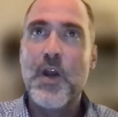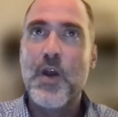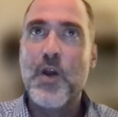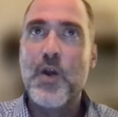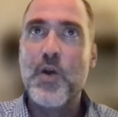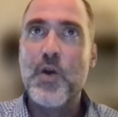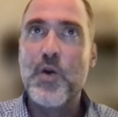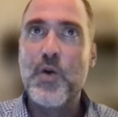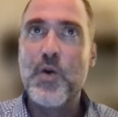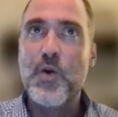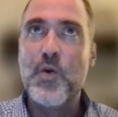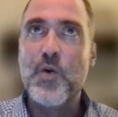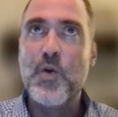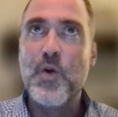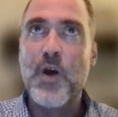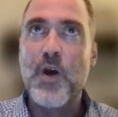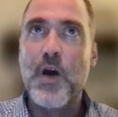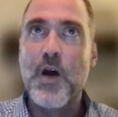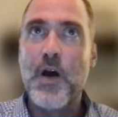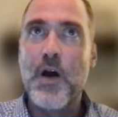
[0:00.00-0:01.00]

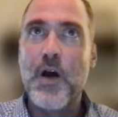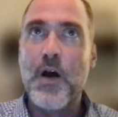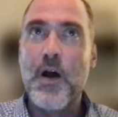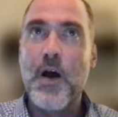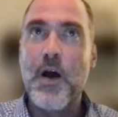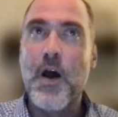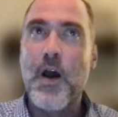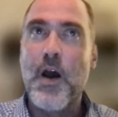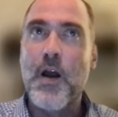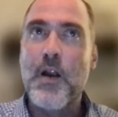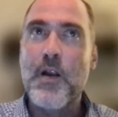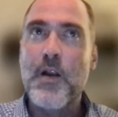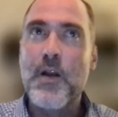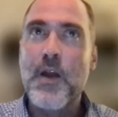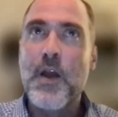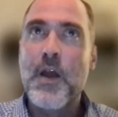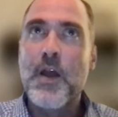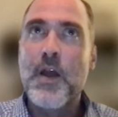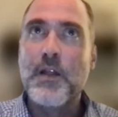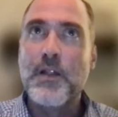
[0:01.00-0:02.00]
who
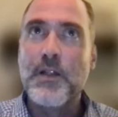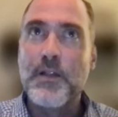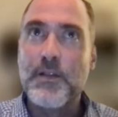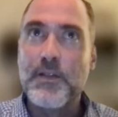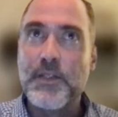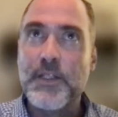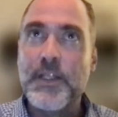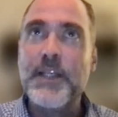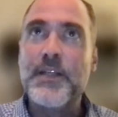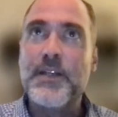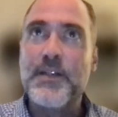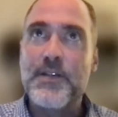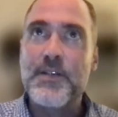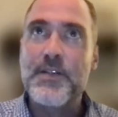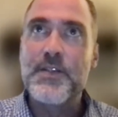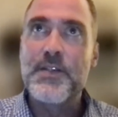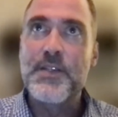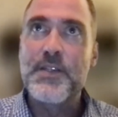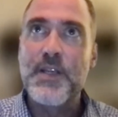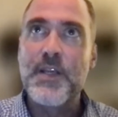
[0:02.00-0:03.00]
are
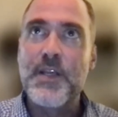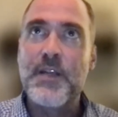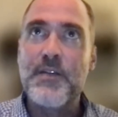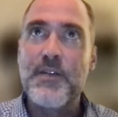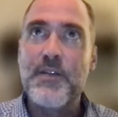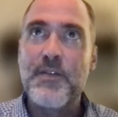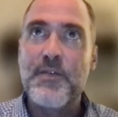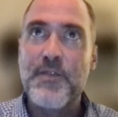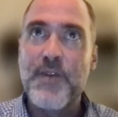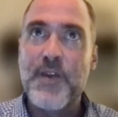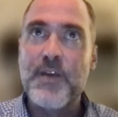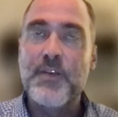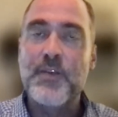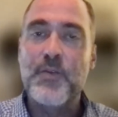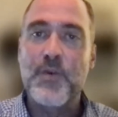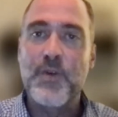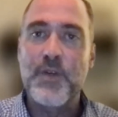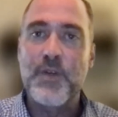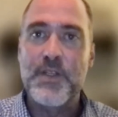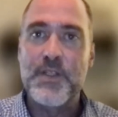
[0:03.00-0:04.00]
leaders in faith
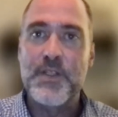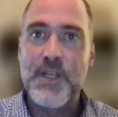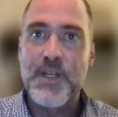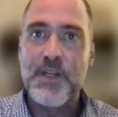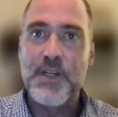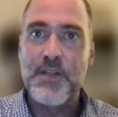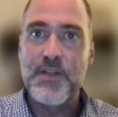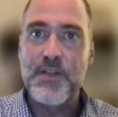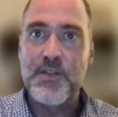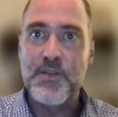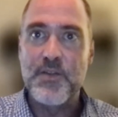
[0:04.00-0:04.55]
organizations.